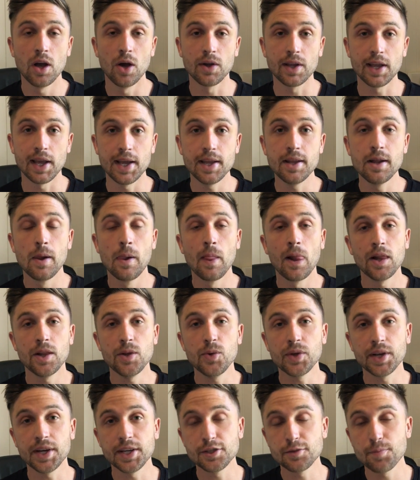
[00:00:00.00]
Okay, you
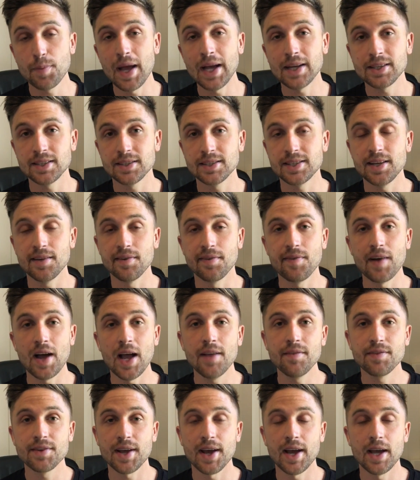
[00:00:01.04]
can expect to see a
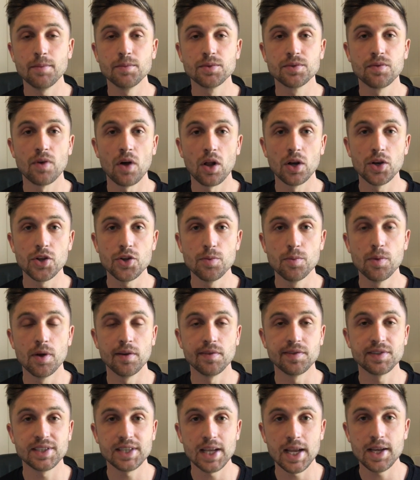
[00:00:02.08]
5 times volume
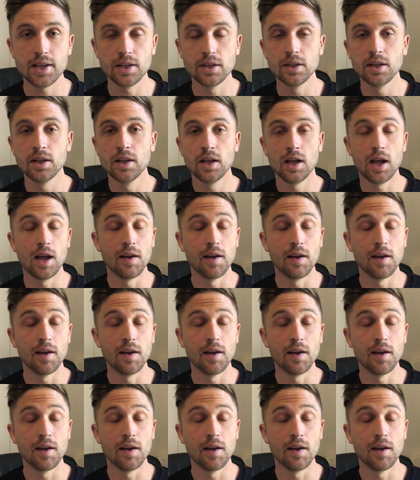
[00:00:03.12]
of sales